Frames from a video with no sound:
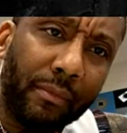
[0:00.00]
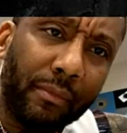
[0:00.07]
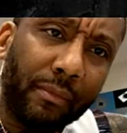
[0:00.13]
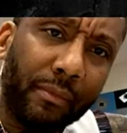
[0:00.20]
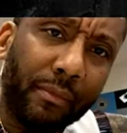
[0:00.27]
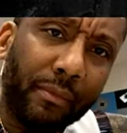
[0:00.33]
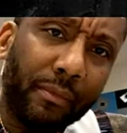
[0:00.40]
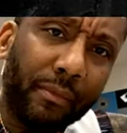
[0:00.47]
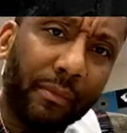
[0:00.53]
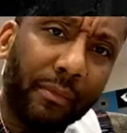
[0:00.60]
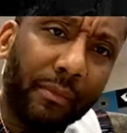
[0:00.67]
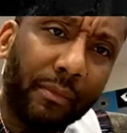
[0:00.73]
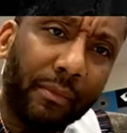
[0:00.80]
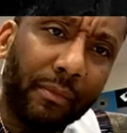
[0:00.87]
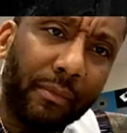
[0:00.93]

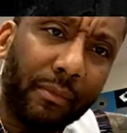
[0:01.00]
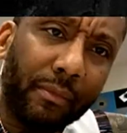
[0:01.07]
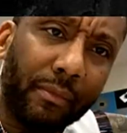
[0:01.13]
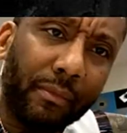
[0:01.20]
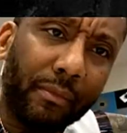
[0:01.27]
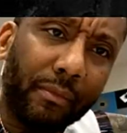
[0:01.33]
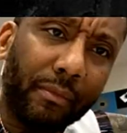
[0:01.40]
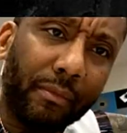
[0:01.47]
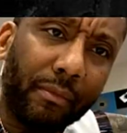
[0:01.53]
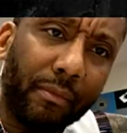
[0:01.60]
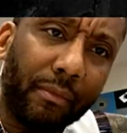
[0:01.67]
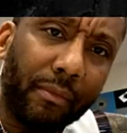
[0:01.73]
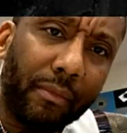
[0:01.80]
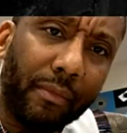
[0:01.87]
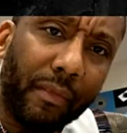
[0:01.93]

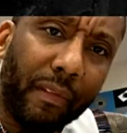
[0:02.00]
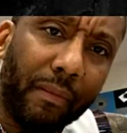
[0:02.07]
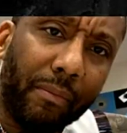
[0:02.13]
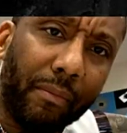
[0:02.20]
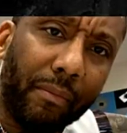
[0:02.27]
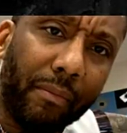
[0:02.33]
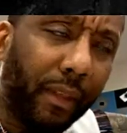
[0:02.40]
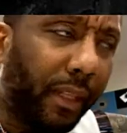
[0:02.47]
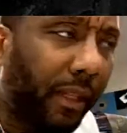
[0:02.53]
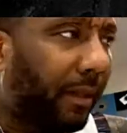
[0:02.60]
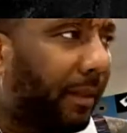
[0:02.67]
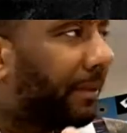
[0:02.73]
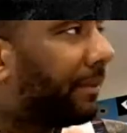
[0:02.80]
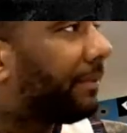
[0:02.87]
No words are spoken by the person on screen.